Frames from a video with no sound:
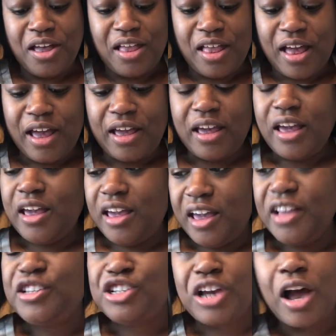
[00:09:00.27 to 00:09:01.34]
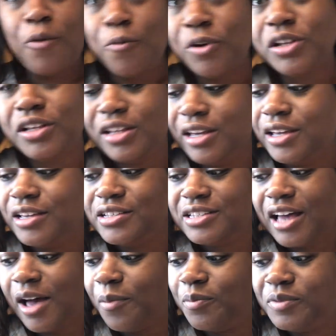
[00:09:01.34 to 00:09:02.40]
Like, get y'all one of these.
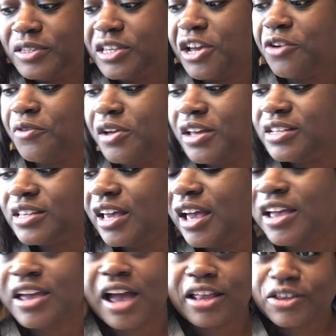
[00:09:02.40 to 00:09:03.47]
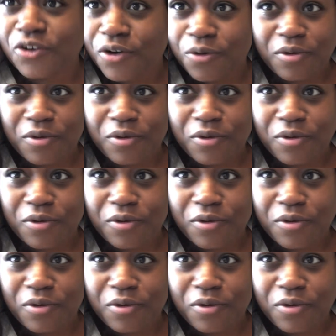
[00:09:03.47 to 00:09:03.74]
I'm serious. Y'all know I don't